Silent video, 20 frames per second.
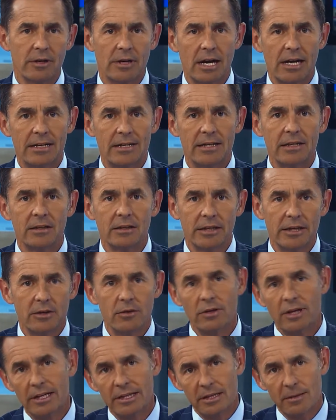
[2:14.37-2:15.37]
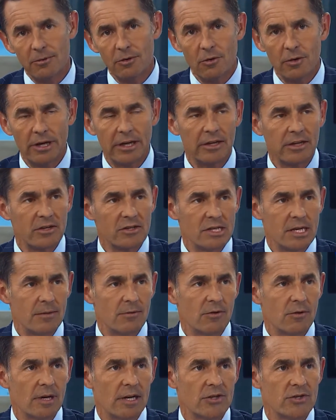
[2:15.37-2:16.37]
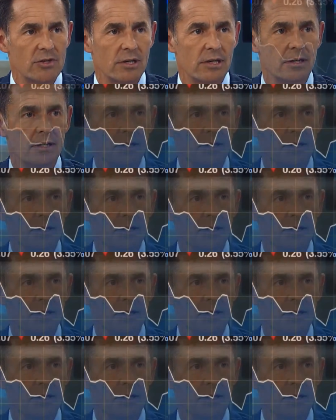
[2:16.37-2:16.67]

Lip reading: and ideally you'd like them going in the same direction.